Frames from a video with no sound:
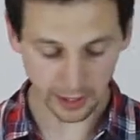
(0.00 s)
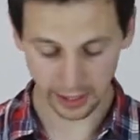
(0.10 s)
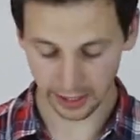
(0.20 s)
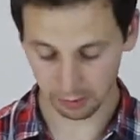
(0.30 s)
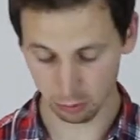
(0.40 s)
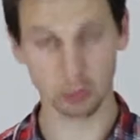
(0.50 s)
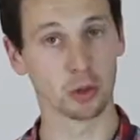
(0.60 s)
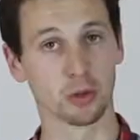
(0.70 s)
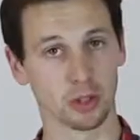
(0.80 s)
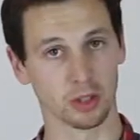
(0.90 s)
Again,
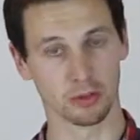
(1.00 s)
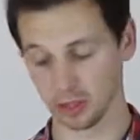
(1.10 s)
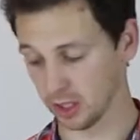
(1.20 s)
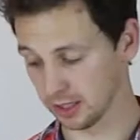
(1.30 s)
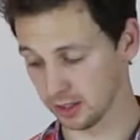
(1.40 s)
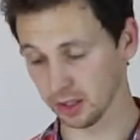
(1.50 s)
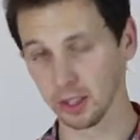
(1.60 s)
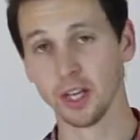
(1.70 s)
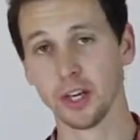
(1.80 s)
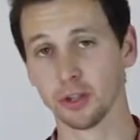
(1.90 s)
you're using the red icing.
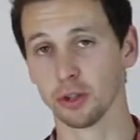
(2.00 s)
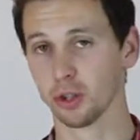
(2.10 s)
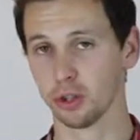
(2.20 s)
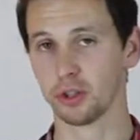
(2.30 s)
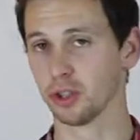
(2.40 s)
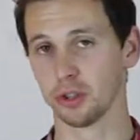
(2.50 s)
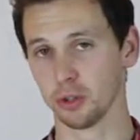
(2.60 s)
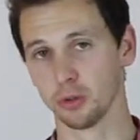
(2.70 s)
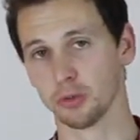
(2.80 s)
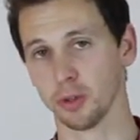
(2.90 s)
You could just
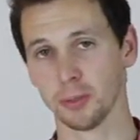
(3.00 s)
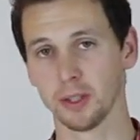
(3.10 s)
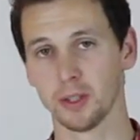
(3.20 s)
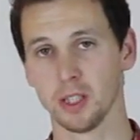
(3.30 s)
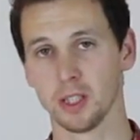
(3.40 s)
use ribbon,